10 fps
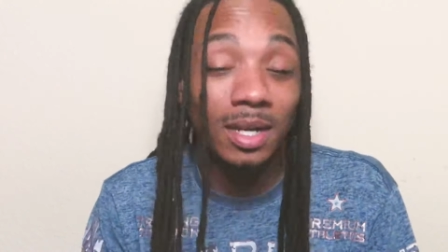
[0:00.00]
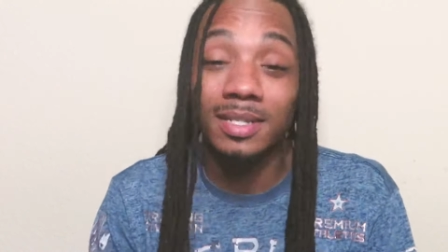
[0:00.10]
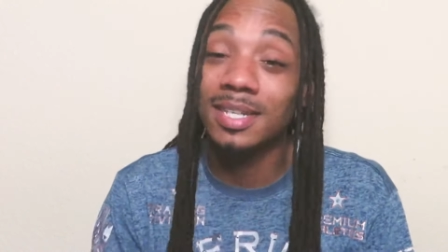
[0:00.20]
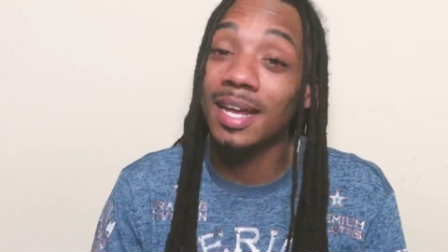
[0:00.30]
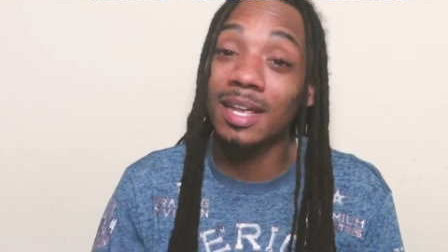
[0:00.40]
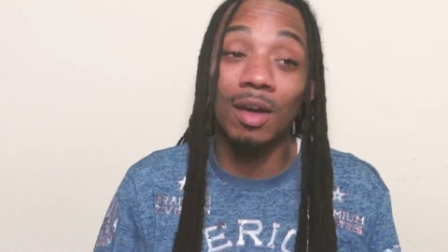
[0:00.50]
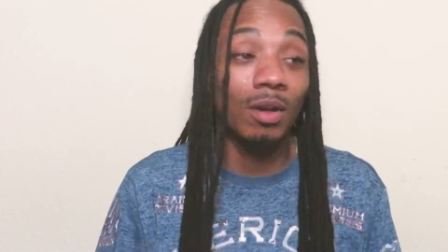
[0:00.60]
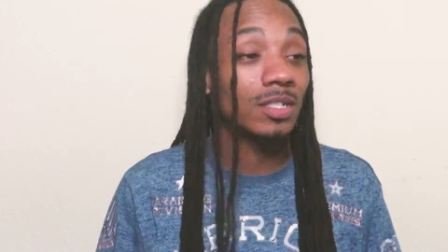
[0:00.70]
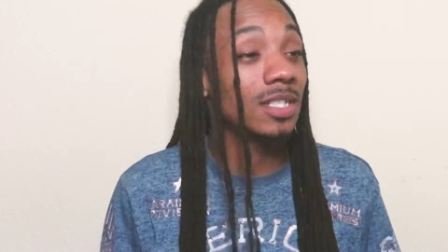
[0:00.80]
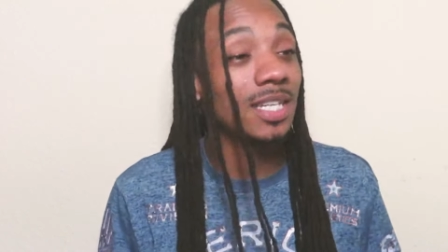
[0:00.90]
tell
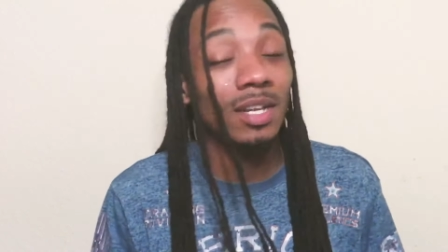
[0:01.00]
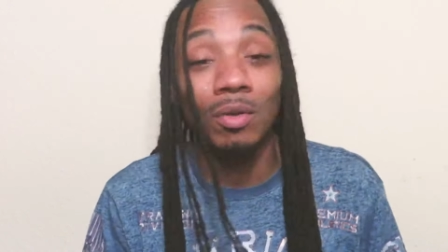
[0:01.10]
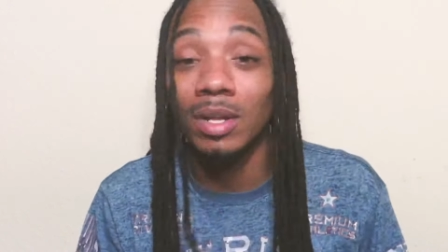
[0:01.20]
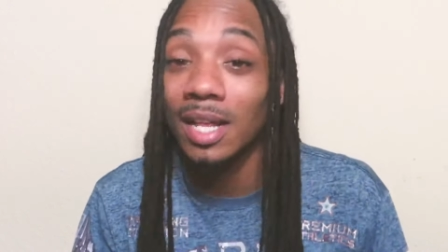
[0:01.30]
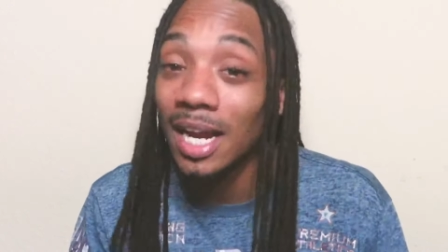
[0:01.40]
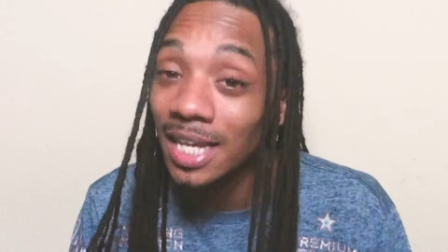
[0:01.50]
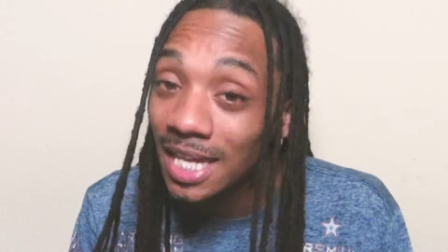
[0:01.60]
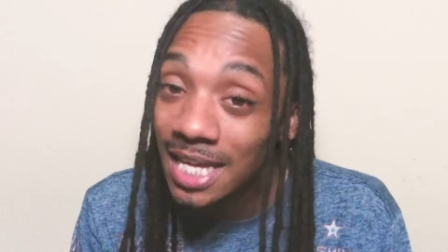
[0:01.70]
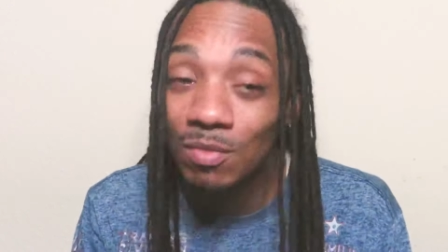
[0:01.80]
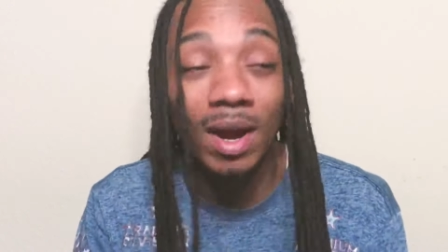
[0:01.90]
y'all, just sitting on a lot of
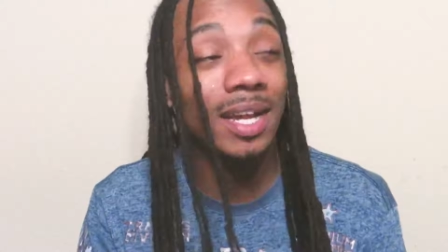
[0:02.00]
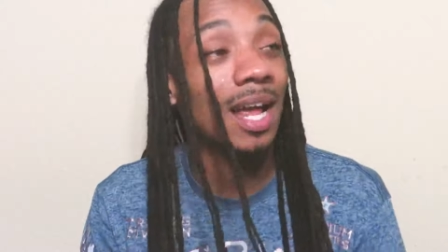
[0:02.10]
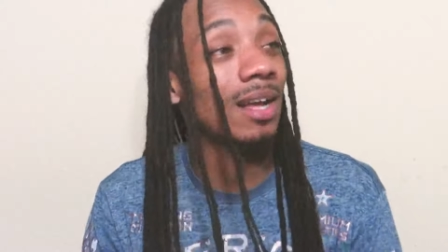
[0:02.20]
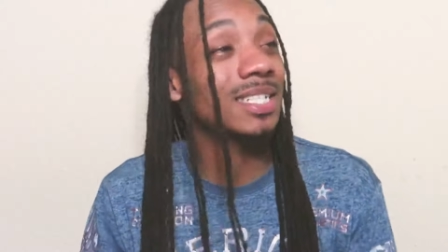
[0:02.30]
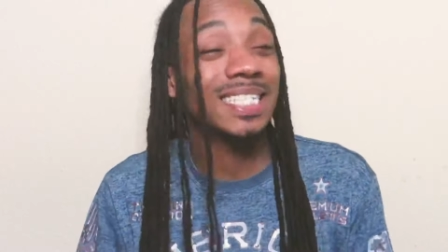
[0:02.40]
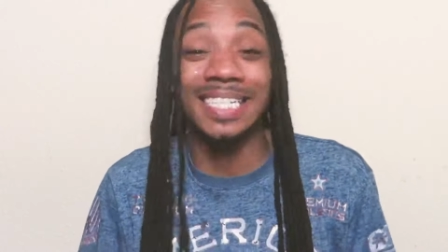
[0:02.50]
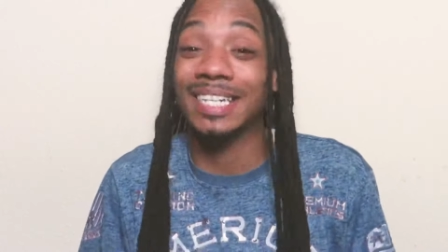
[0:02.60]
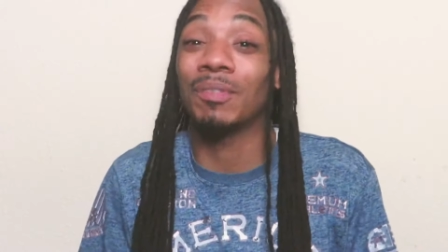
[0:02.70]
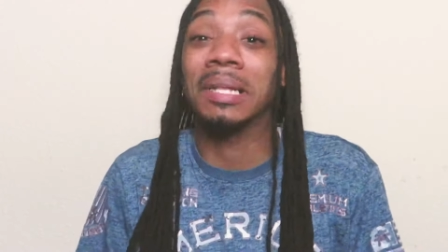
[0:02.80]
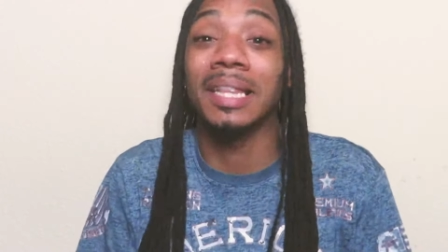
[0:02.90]
heat right now. Just sitting
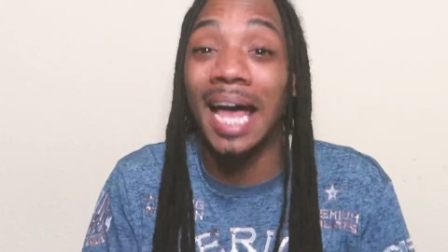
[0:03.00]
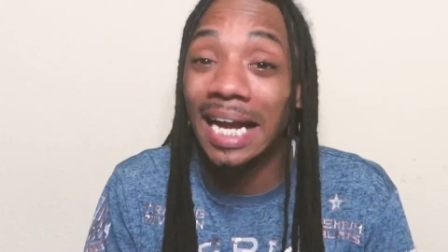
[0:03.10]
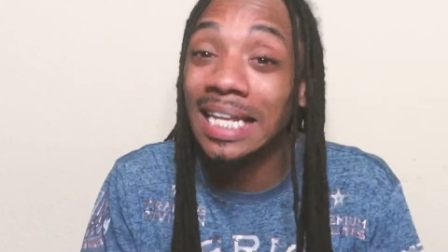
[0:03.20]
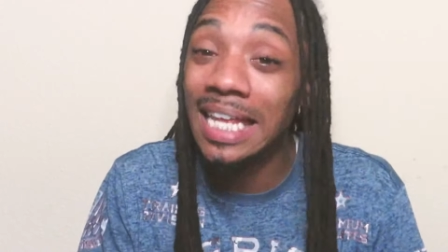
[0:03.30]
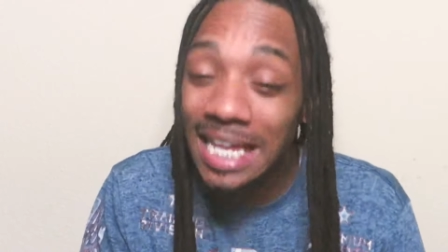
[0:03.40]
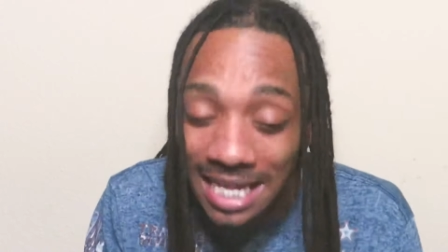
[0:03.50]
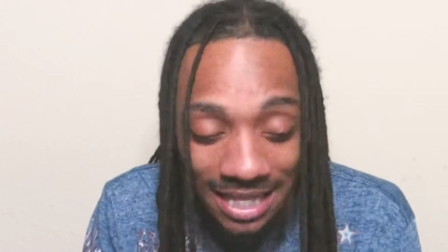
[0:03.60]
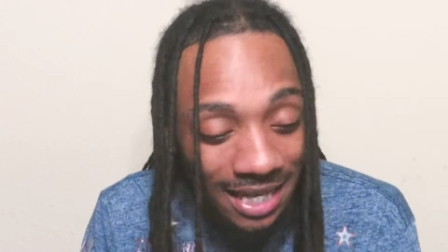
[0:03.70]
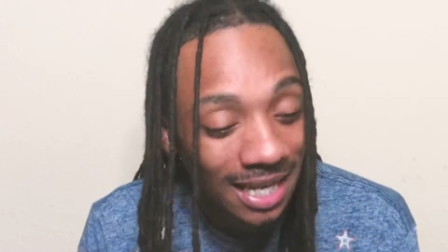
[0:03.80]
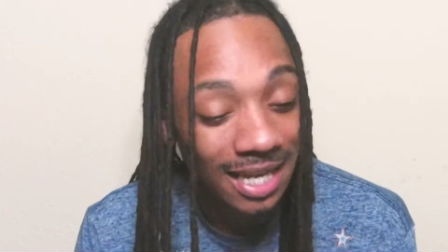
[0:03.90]
on a lot of heat.
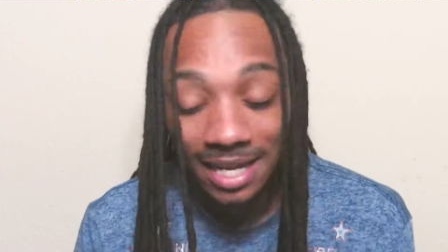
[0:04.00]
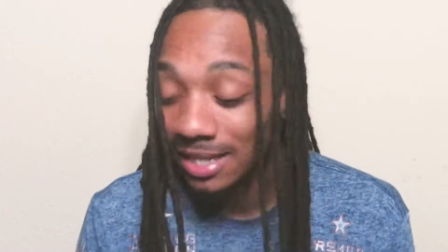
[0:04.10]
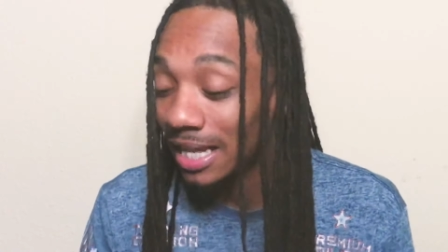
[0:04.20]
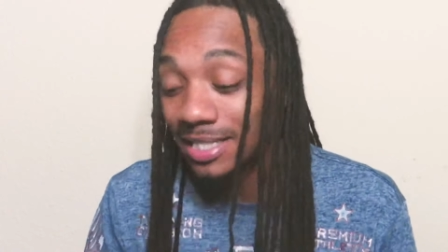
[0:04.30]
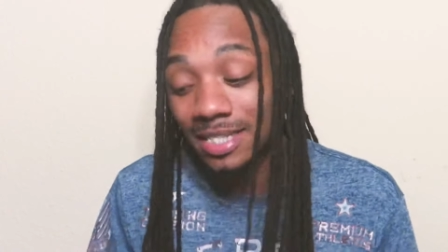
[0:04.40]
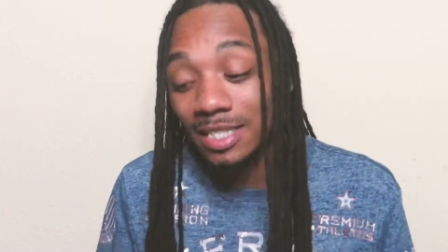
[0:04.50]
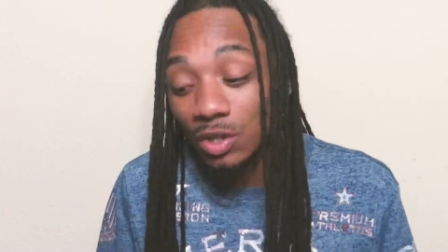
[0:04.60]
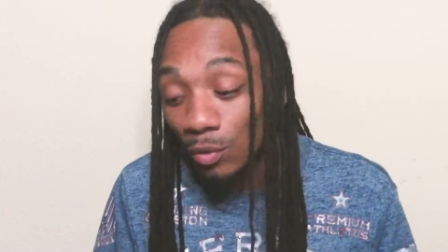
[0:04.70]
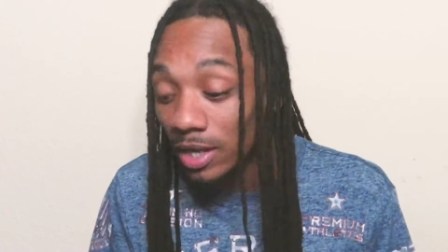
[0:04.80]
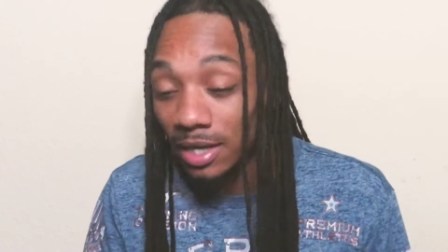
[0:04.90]
That's just
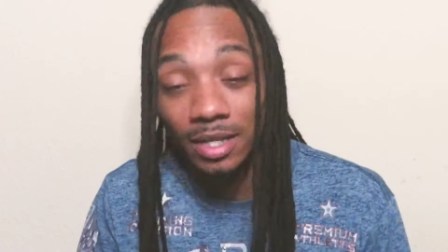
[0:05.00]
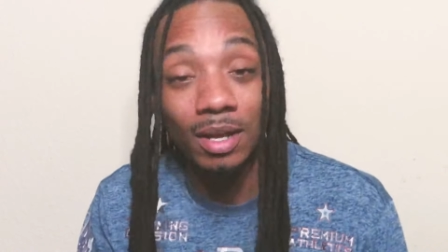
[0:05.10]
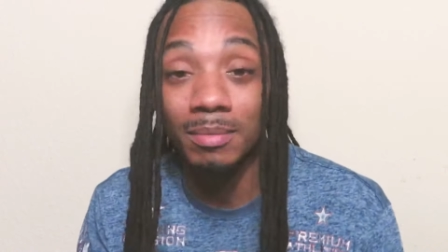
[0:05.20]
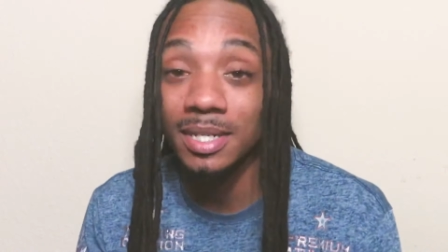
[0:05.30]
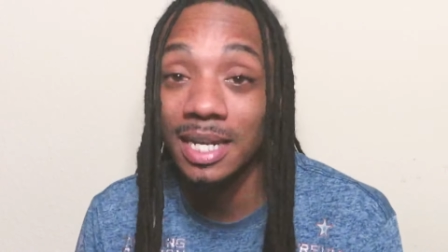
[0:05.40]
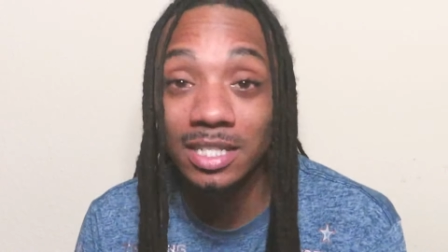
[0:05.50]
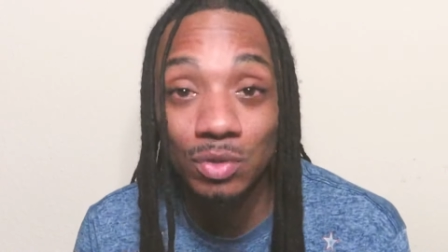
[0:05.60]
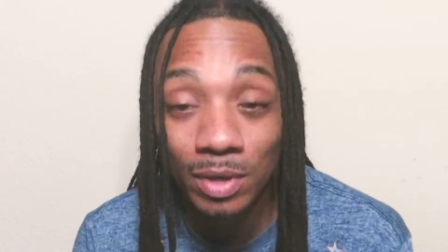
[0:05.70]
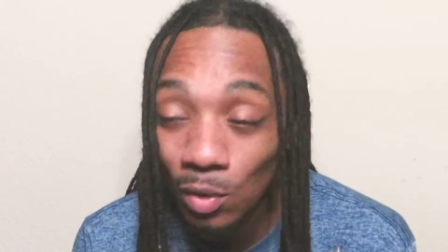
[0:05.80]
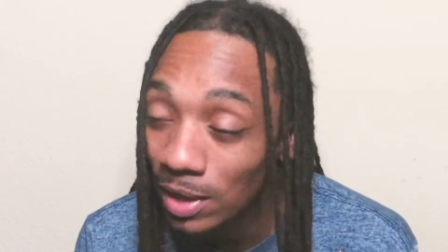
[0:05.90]
three, you know what I'm saying? That's
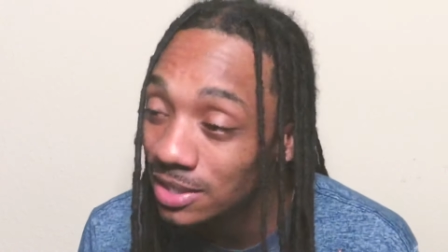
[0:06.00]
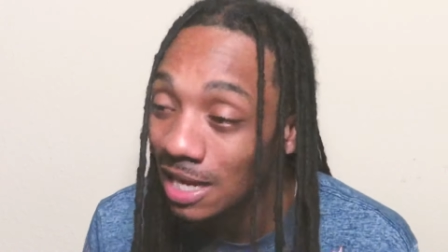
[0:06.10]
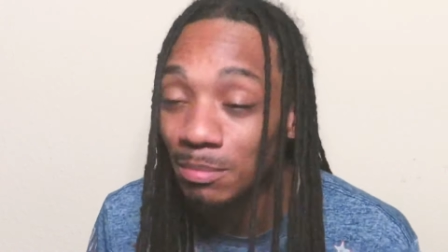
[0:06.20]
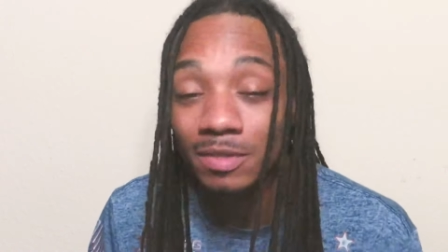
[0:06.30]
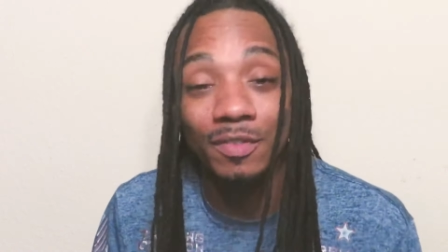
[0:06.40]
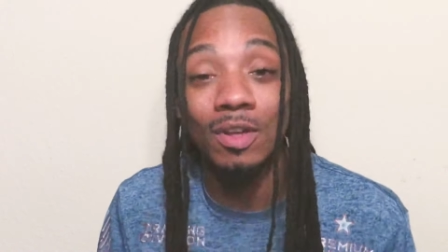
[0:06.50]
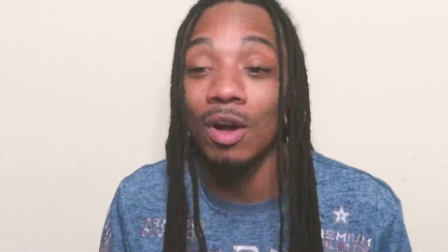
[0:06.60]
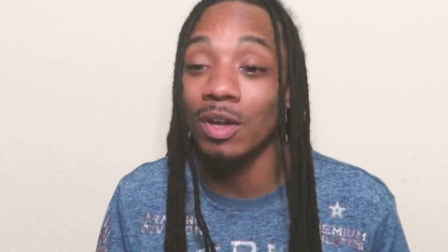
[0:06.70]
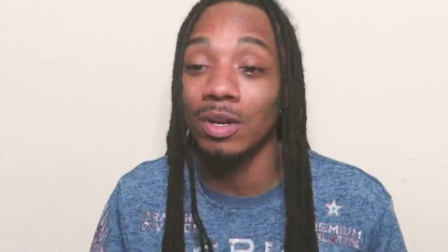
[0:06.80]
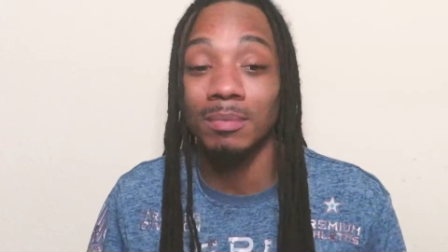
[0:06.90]
three quick samples for
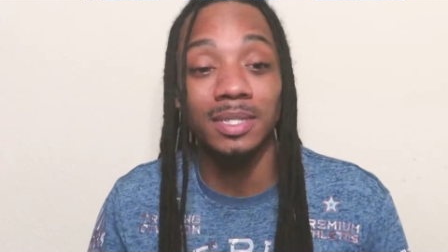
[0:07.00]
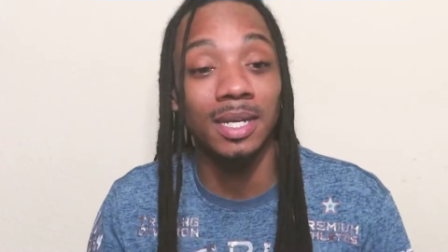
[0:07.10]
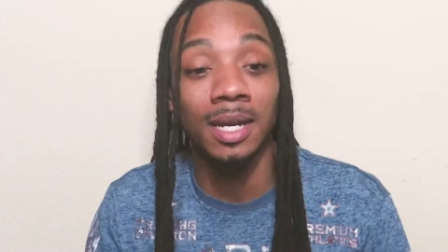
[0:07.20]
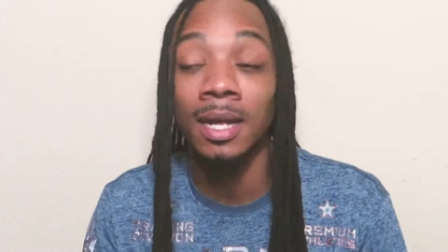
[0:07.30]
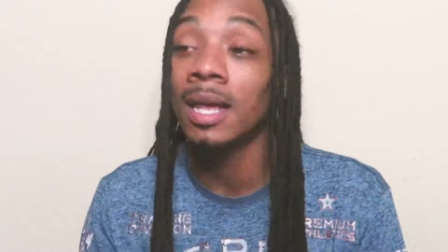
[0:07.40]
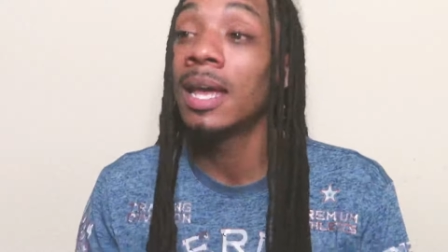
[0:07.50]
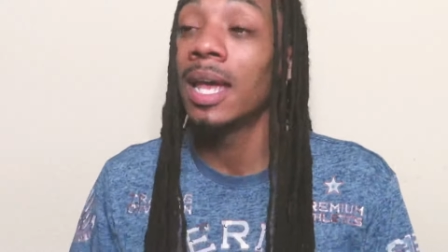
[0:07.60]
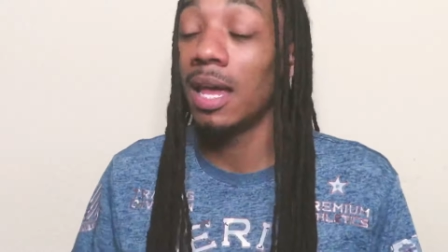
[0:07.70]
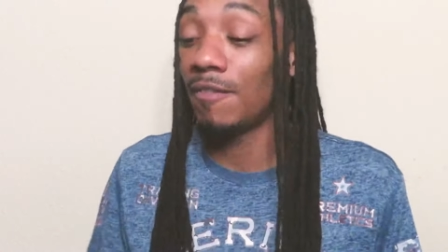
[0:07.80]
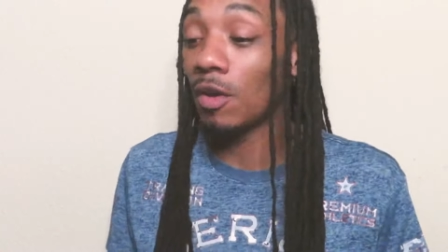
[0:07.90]
y'all, you know what I'm saying?
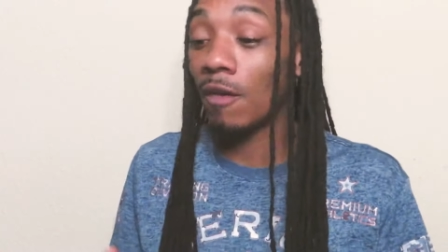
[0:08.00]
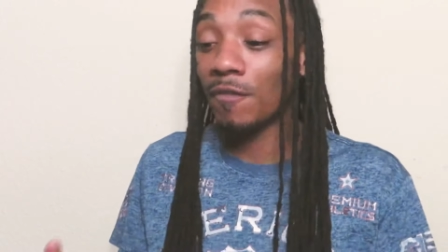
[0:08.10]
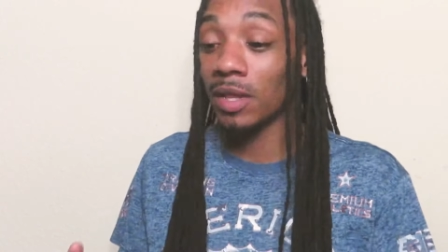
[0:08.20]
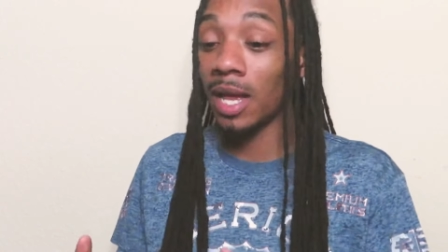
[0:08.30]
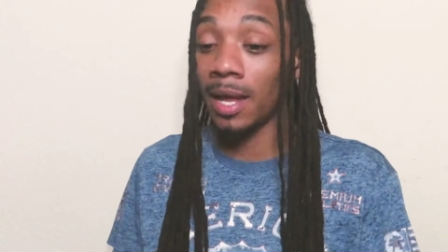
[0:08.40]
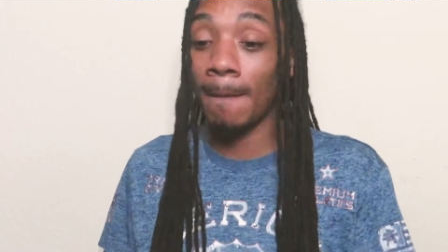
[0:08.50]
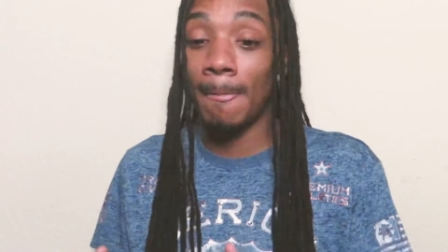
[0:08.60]
If y'all feel like